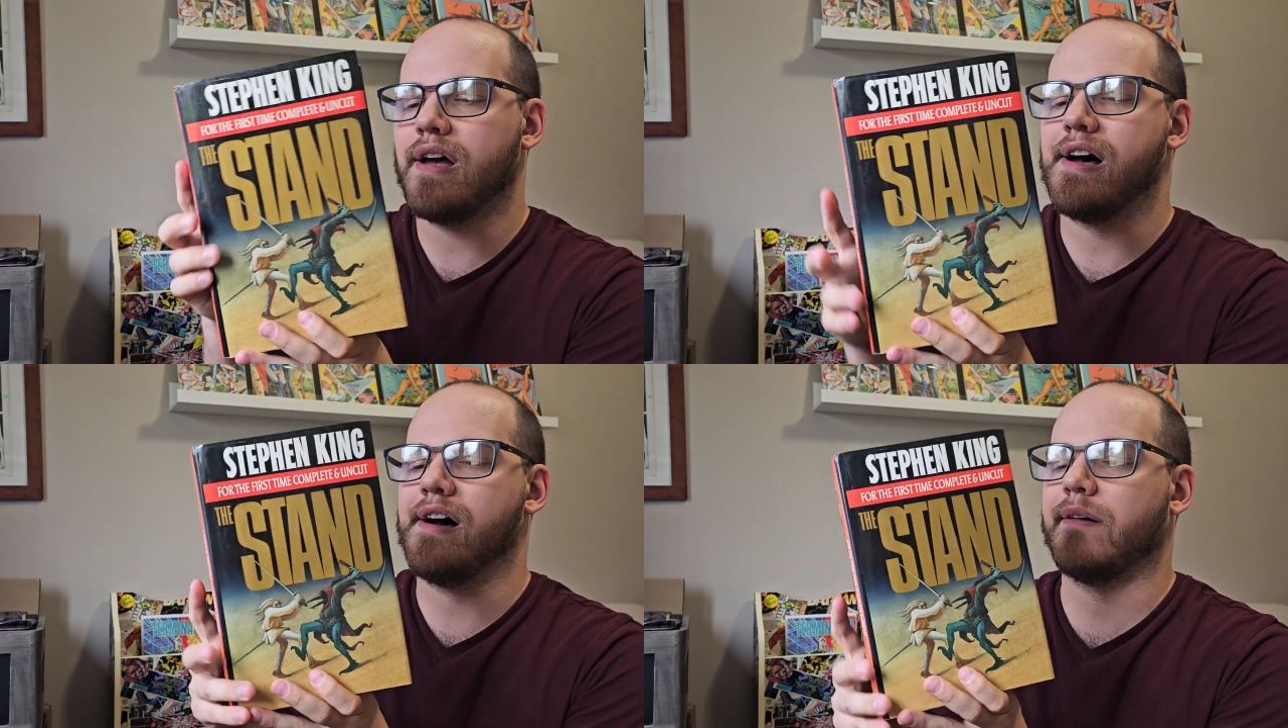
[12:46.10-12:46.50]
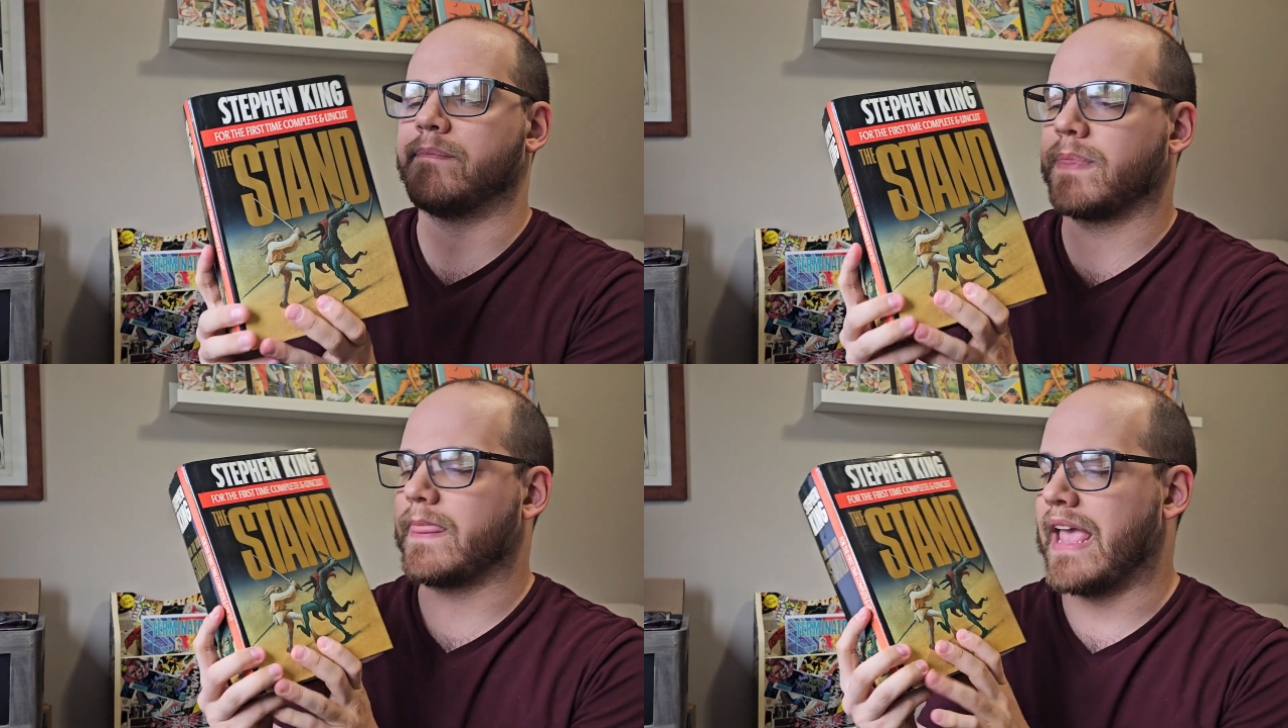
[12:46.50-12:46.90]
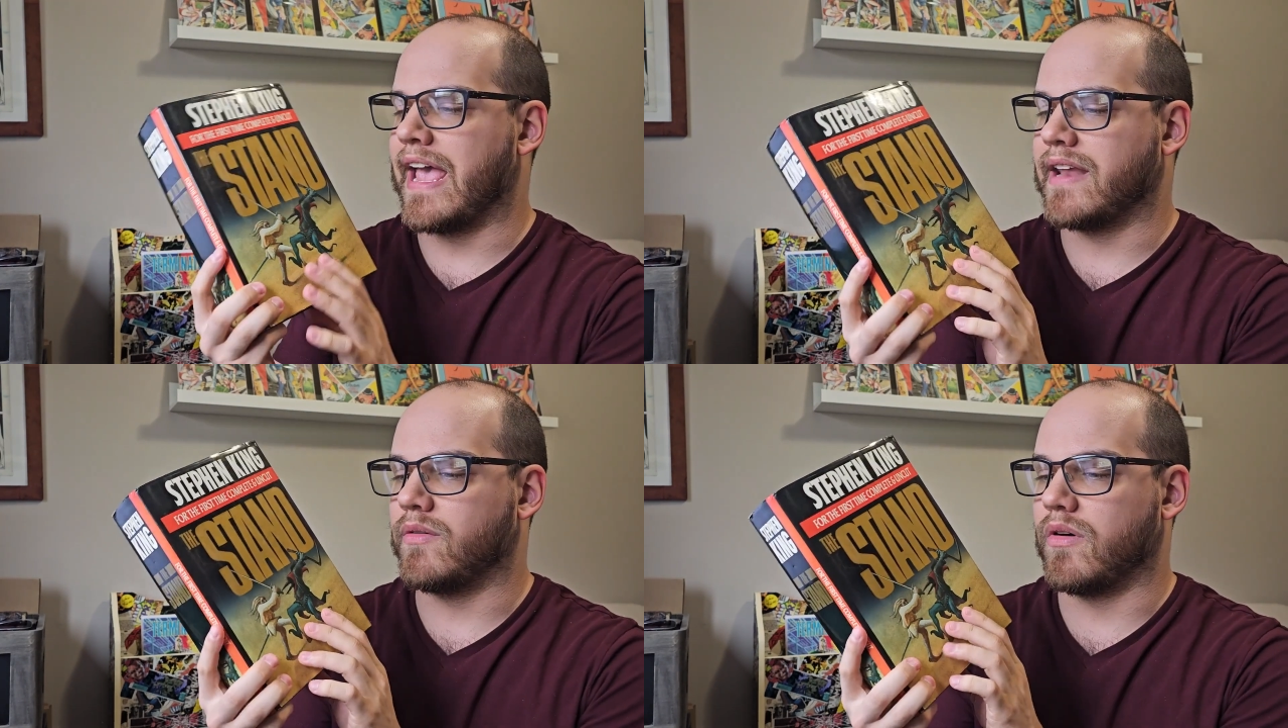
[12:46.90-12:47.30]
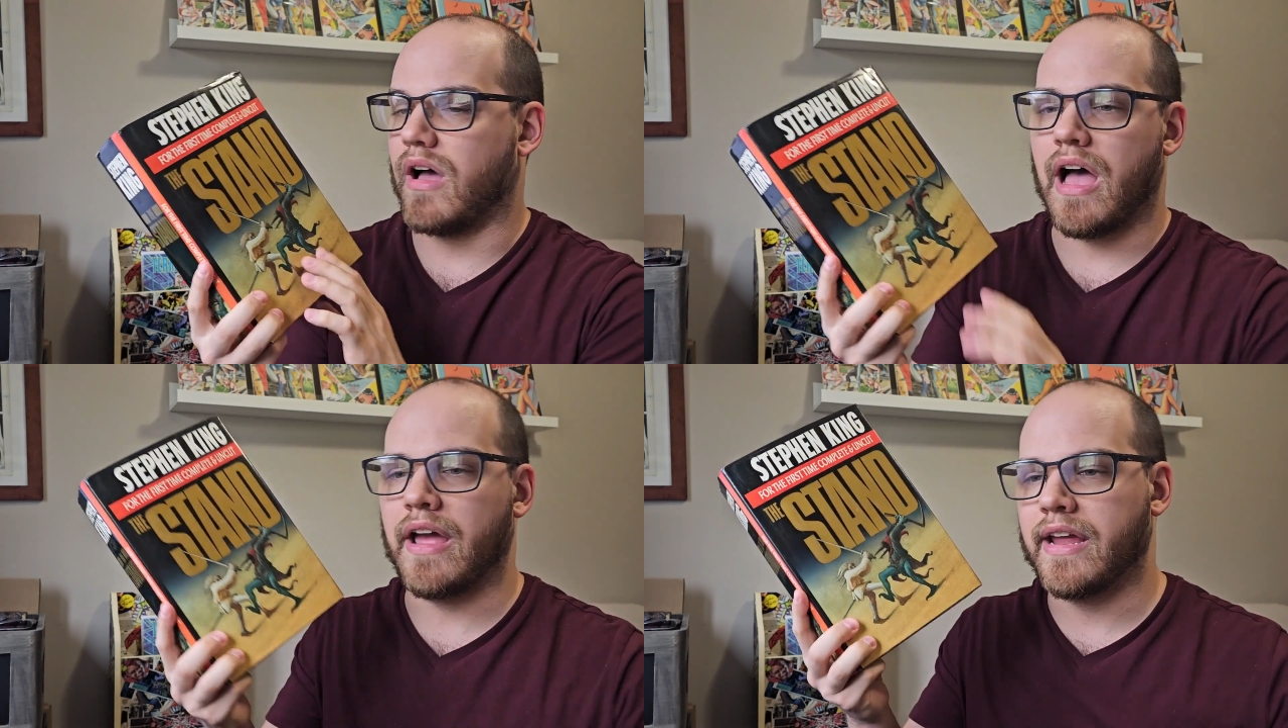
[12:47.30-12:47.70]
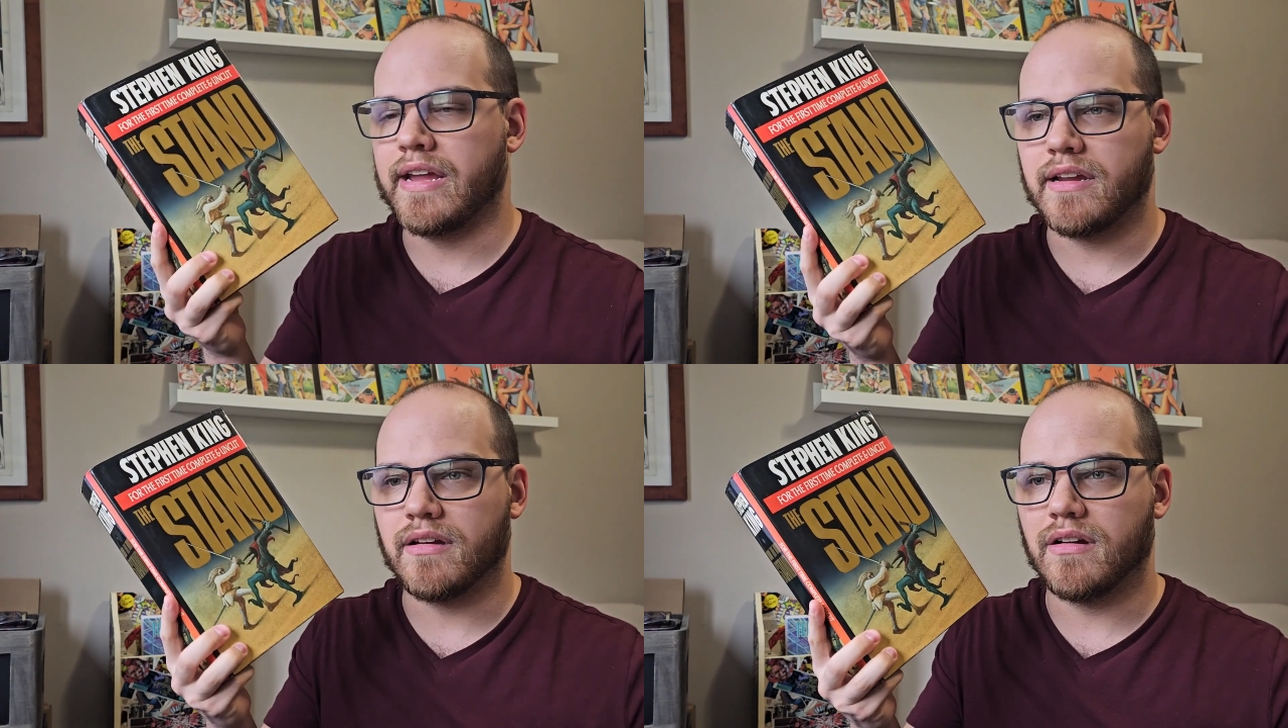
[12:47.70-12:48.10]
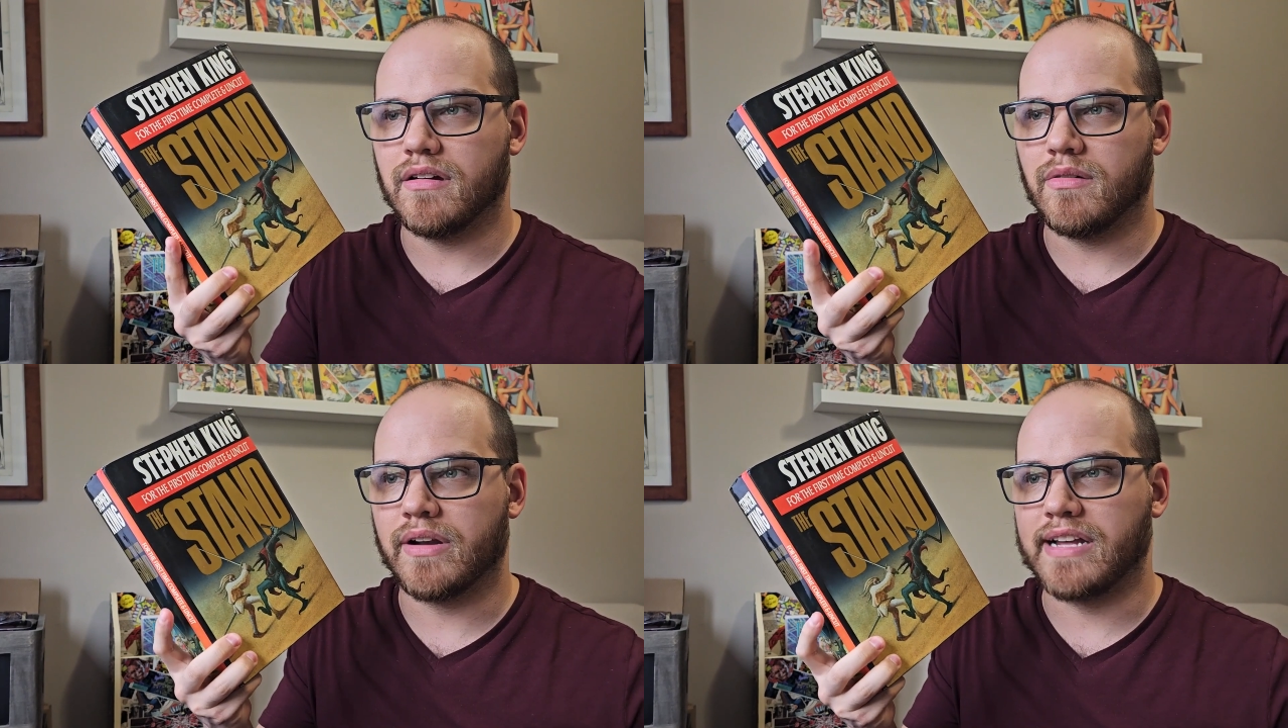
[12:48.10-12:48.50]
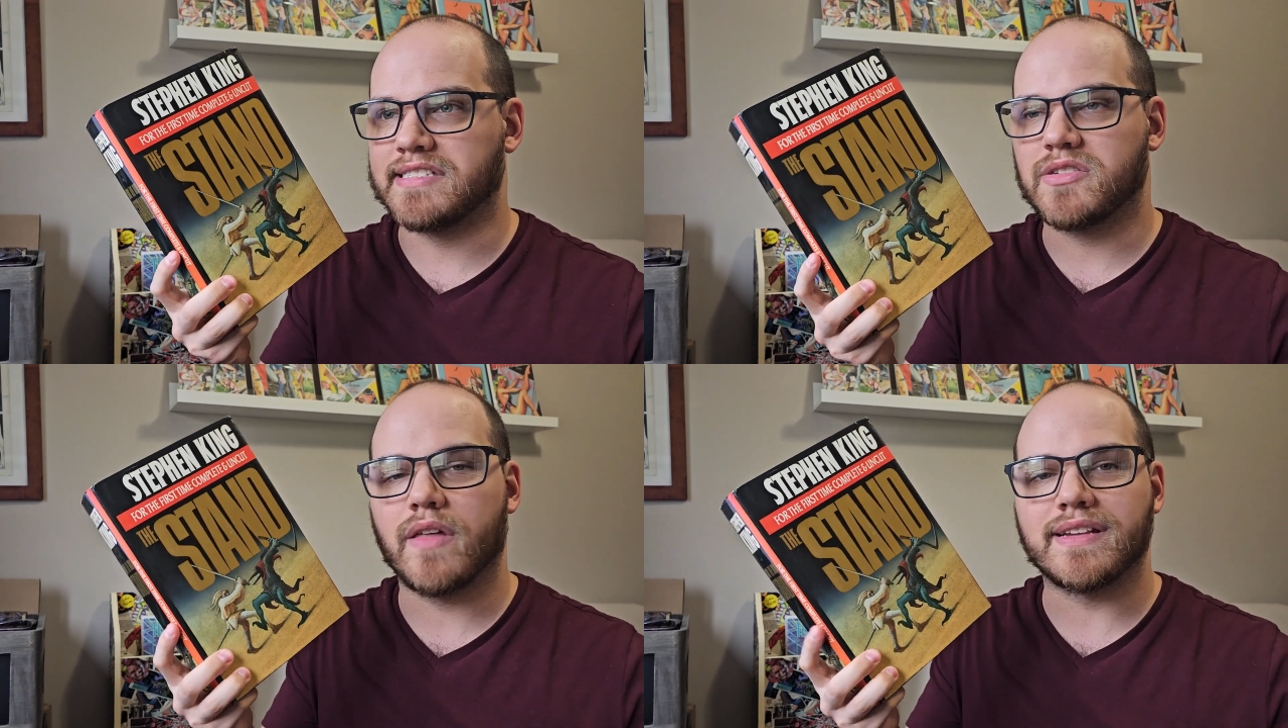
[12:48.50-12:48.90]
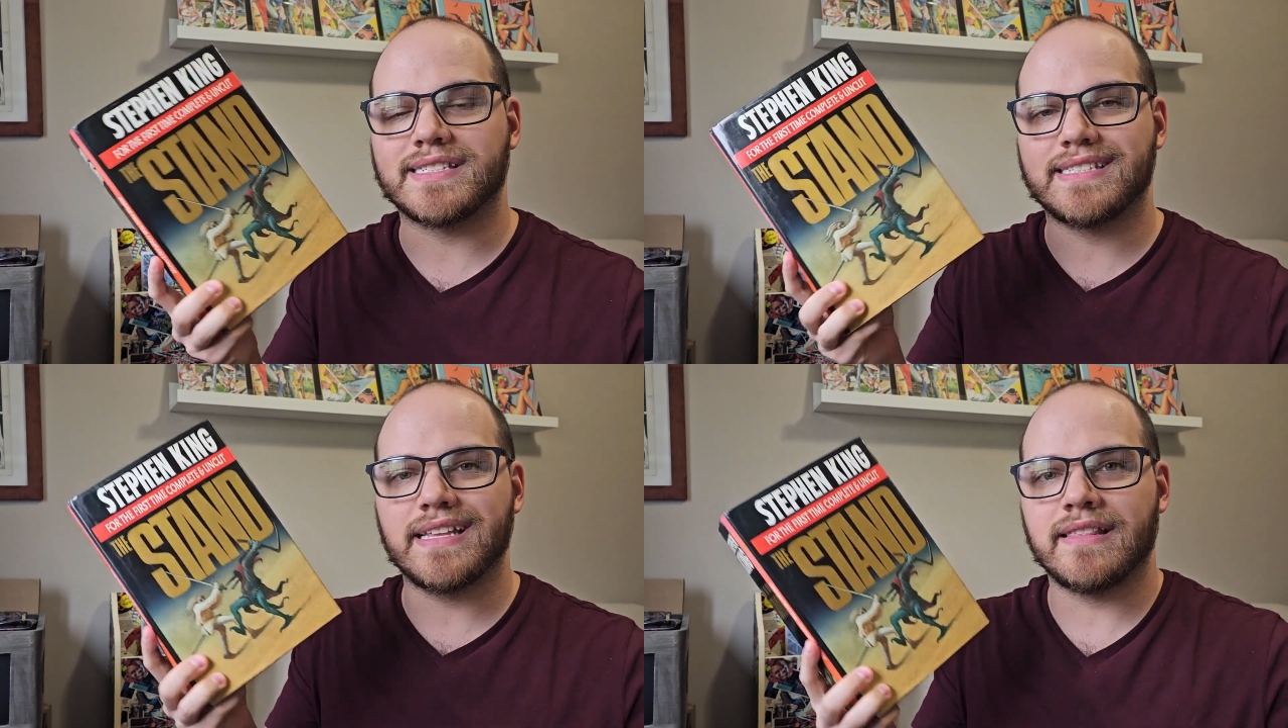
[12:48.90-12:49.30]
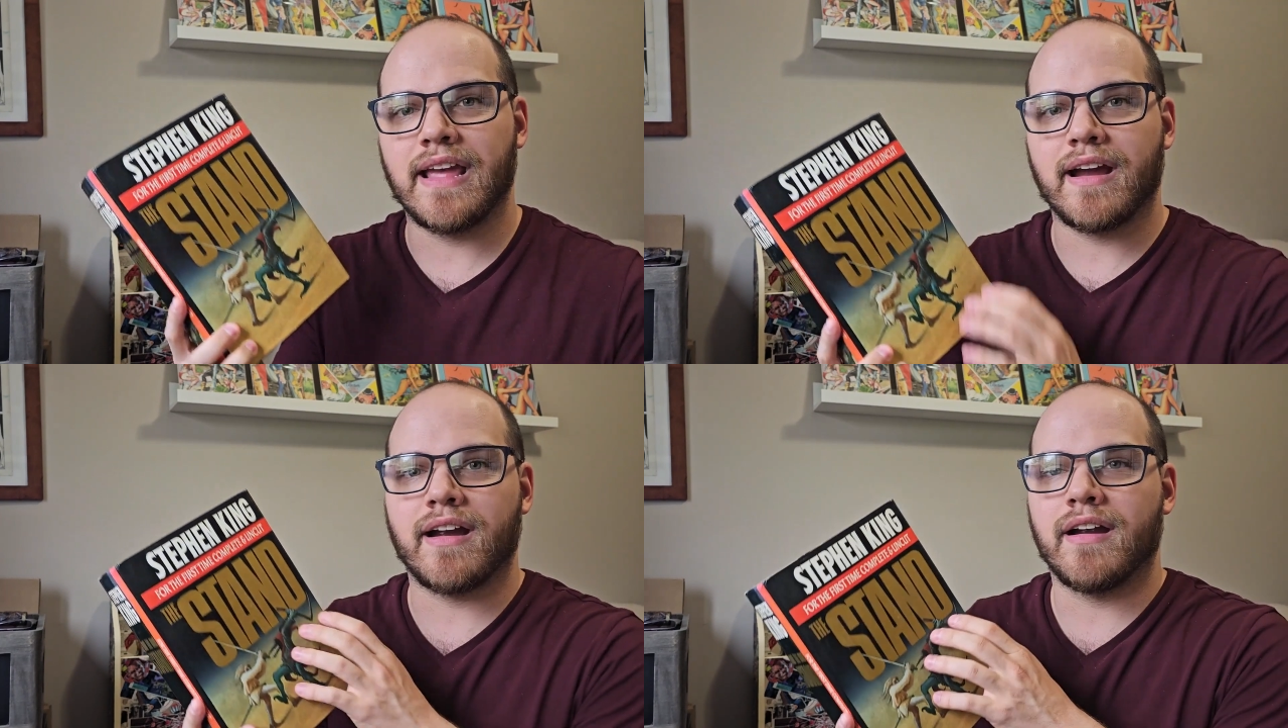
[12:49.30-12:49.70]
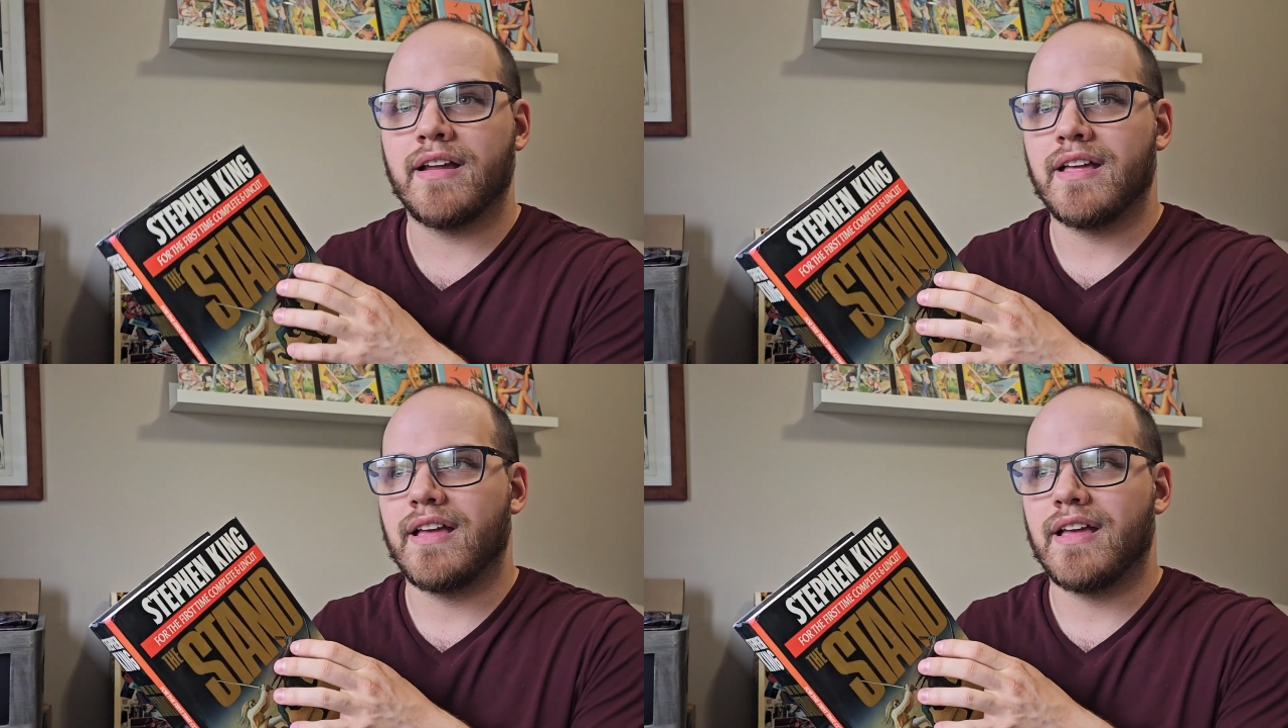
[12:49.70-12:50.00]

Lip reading: And when I saw this sitting there,